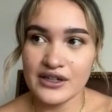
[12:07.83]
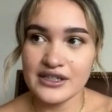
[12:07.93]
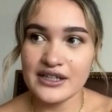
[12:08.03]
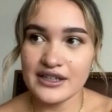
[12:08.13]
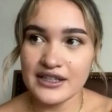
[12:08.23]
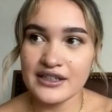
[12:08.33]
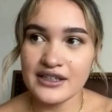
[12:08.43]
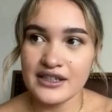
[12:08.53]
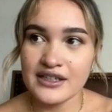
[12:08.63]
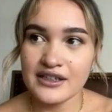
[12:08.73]
And I think
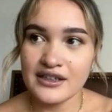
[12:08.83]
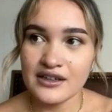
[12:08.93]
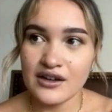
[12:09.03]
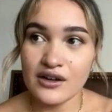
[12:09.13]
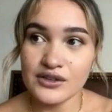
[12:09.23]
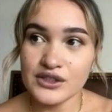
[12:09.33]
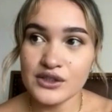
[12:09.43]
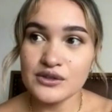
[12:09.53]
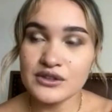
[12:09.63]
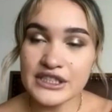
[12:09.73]

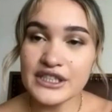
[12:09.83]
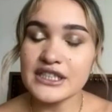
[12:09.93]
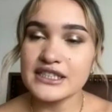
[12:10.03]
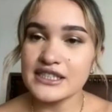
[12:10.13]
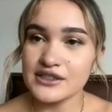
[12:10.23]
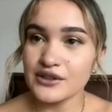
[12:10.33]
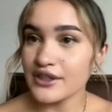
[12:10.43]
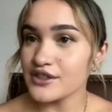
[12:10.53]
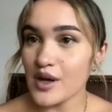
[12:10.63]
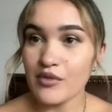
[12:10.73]
also lyrically does a
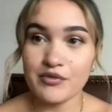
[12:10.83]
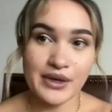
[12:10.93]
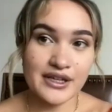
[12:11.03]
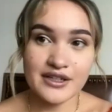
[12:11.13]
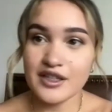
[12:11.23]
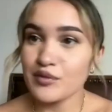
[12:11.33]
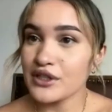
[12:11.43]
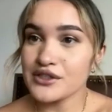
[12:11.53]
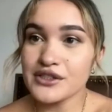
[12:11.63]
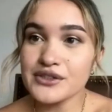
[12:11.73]
great job of painting a
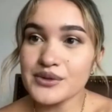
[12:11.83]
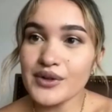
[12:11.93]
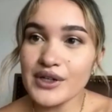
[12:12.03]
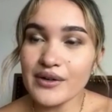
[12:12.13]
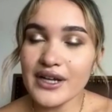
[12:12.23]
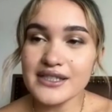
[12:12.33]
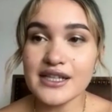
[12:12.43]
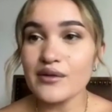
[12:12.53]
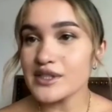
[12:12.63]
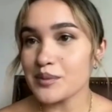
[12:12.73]
picture story wise.
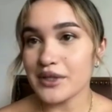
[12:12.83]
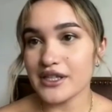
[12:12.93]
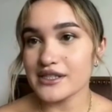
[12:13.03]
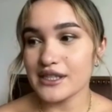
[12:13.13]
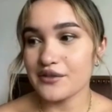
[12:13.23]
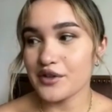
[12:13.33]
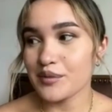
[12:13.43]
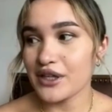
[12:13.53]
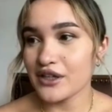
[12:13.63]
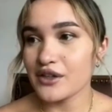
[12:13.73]
That was the biggest thing for
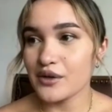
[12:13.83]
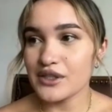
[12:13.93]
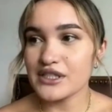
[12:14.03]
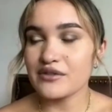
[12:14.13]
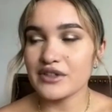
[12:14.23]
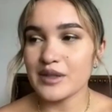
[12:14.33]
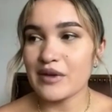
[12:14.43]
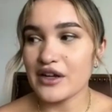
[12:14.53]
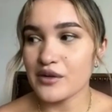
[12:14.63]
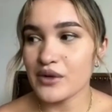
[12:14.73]
me. You know, it didn't really
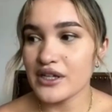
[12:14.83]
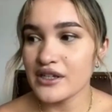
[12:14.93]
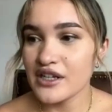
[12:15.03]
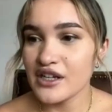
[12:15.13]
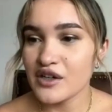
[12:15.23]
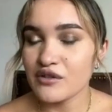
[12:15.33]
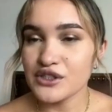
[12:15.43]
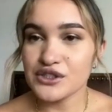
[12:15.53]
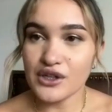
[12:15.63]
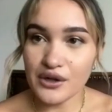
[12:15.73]
matter what
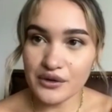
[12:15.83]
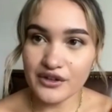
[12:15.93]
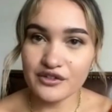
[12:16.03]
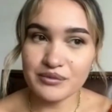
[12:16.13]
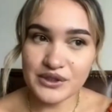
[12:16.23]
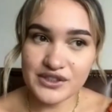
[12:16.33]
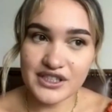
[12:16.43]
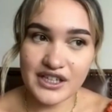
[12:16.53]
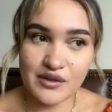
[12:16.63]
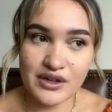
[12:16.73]
what genre of
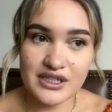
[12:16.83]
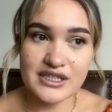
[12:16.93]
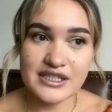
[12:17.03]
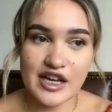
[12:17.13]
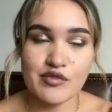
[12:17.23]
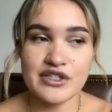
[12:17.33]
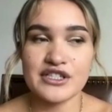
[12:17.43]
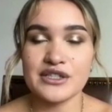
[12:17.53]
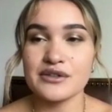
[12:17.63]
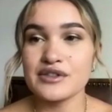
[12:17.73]
music I wanted to tap
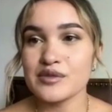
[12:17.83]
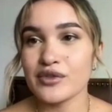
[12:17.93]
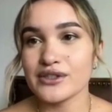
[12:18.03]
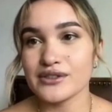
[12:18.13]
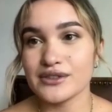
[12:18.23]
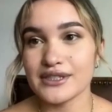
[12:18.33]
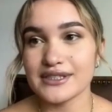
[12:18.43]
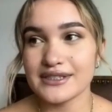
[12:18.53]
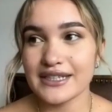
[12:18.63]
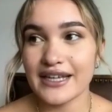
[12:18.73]
into. It was more so
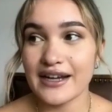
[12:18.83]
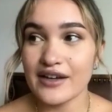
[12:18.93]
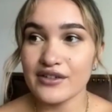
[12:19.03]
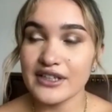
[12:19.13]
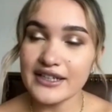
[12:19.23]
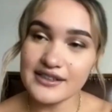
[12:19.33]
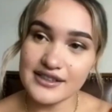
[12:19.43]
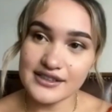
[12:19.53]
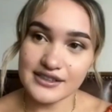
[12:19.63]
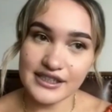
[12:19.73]
just can I relate to
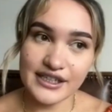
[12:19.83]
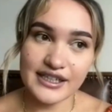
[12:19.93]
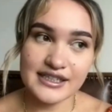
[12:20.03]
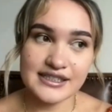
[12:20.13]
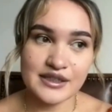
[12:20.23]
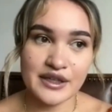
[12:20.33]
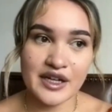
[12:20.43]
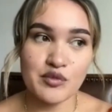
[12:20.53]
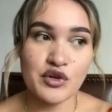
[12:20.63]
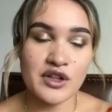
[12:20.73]
these lyrics and
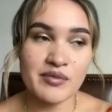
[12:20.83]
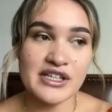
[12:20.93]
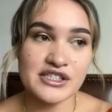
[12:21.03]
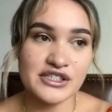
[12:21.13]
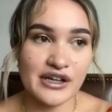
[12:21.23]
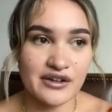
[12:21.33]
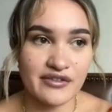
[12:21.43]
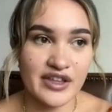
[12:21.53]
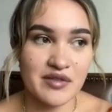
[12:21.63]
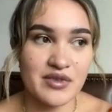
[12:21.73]
can I pull a message out
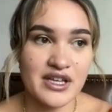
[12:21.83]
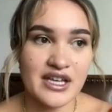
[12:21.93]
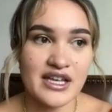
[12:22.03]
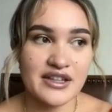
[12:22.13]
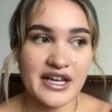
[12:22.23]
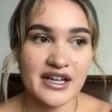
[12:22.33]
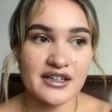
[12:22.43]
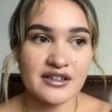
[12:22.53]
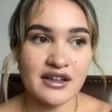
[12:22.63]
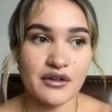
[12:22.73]
of them
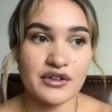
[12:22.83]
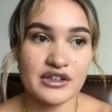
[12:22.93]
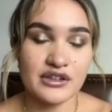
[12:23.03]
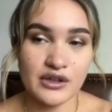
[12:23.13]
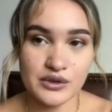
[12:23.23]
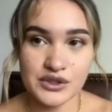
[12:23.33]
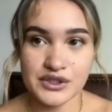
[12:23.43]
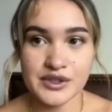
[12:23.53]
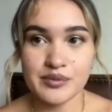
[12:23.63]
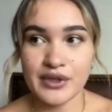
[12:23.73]
that not only the
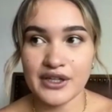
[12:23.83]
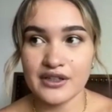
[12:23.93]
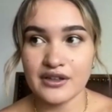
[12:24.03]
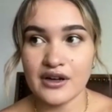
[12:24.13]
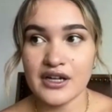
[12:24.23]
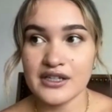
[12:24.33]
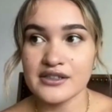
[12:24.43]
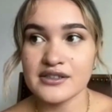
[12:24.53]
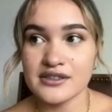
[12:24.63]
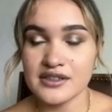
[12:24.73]
coaches but the
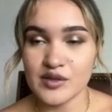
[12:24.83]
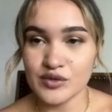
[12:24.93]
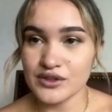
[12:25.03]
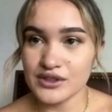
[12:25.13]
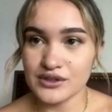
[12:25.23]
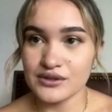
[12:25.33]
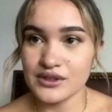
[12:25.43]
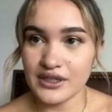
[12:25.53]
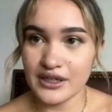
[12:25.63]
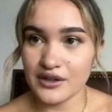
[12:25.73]
audience is able to
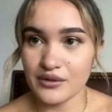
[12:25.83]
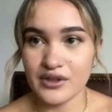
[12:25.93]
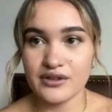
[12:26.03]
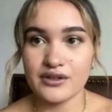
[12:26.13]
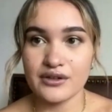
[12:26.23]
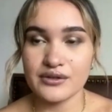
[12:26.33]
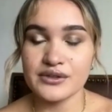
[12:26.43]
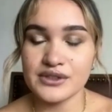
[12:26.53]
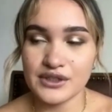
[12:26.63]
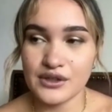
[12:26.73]
connect with
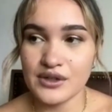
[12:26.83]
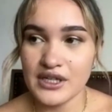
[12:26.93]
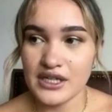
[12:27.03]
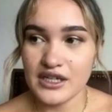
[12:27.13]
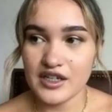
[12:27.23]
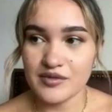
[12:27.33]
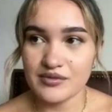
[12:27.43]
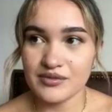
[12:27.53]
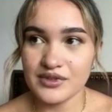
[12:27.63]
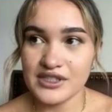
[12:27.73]
too. So, because
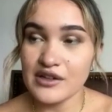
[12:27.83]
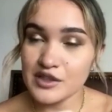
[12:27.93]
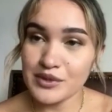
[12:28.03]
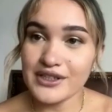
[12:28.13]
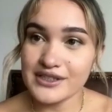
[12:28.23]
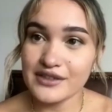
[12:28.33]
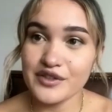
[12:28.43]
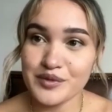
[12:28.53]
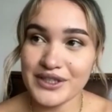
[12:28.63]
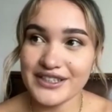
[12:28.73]
um, that was the biggest thing
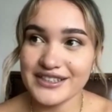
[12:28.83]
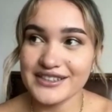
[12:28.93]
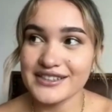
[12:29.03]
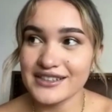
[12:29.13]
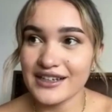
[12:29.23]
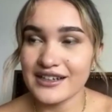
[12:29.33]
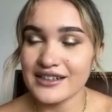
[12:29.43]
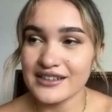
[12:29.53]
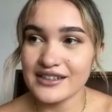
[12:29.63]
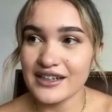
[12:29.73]
for me is
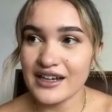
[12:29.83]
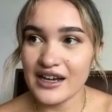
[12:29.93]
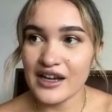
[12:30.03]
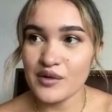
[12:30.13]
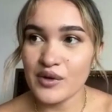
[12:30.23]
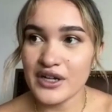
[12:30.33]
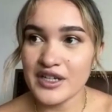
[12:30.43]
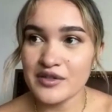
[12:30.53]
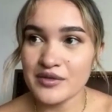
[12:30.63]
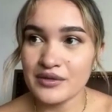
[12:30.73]
uh, I
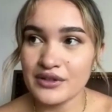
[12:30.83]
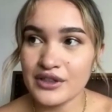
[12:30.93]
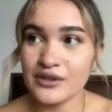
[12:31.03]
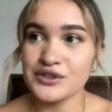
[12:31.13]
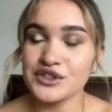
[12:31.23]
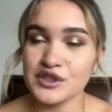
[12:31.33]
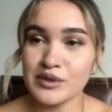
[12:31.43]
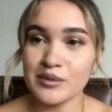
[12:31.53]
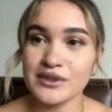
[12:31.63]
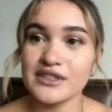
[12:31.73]
wanted the coaches to
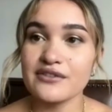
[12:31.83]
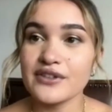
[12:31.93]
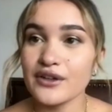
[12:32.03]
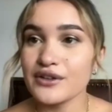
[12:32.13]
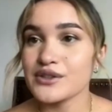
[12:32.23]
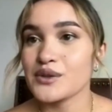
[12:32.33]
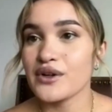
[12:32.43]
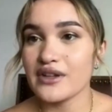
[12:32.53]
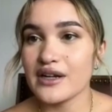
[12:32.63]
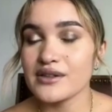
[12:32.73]
be able to feel the
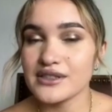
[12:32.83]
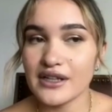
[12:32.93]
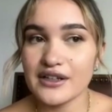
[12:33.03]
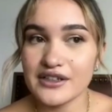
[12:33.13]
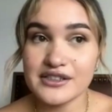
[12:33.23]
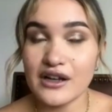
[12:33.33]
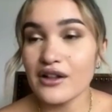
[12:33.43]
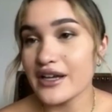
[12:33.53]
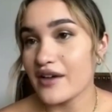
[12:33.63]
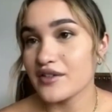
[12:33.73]
story that I was telling because
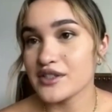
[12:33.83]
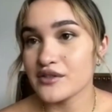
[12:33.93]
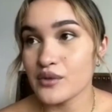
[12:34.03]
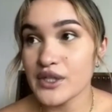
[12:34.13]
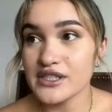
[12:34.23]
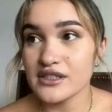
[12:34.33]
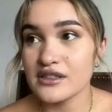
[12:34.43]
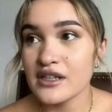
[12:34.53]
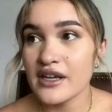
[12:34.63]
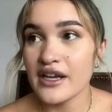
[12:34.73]
all I have is the voice
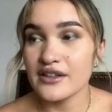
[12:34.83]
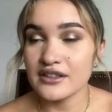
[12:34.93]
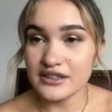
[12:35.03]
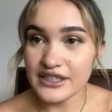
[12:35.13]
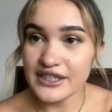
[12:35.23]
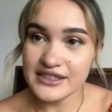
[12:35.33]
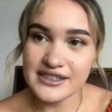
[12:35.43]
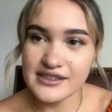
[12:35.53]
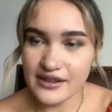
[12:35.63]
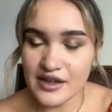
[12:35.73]
and and the lyrics.
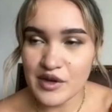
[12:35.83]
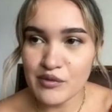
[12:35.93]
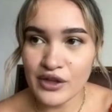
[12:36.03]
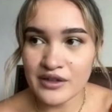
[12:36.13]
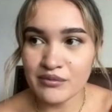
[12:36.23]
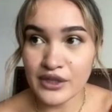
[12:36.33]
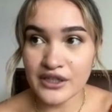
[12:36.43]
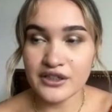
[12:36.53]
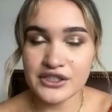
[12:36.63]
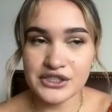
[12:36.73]
And I said that in my
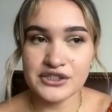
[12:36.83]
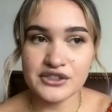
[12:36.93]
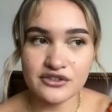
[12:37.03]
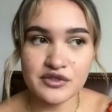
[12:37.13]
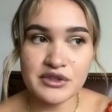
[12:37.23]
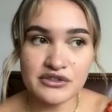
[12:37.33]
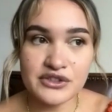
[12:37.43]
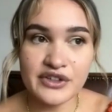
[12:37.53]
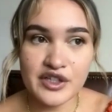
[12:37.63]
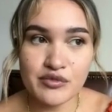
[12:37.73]
blind audition. So for me, it
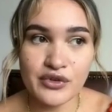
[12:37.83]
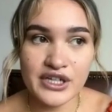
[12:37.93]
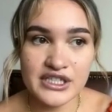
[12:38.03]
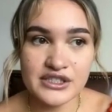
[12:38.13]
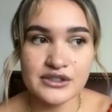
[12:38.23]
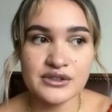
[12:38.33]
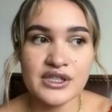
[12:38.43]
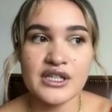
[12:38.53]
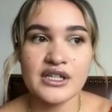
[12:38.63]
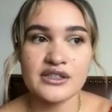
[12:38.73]
was very important to
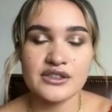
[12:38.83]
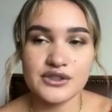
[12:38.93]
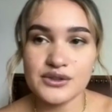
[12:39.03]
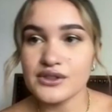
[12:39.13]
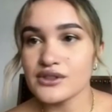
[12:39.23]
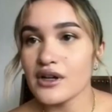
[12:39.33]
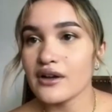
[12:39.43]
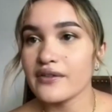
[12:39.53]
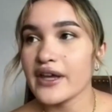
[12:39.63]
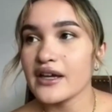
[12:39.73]
to choose a
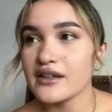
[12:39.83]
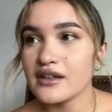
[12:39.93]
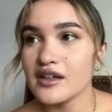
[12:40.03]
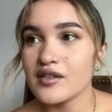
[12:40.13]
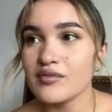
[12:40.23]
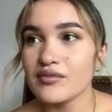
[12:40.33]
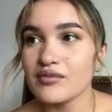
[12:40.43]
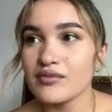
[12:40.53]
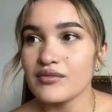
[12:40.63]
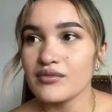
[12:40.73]
song that um,
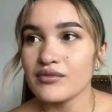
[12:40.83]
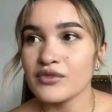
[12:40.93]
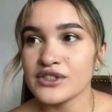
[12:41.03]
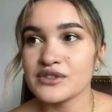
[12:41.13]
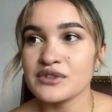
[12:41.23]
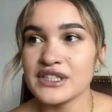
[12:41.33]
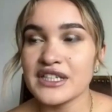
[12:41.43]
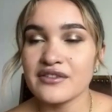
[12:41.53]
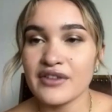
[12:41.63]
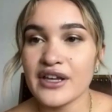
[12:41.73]
was really
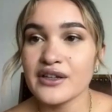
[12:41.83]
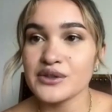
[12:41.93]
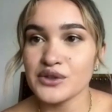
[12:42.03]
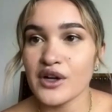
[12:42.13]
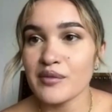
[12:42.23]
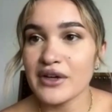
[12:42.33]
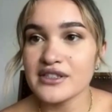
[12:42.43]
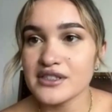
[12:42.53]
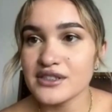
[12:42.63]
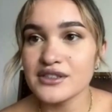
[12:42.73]
conveying a strong
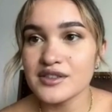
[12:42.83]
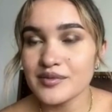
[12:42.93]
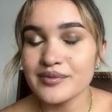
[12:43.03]
message.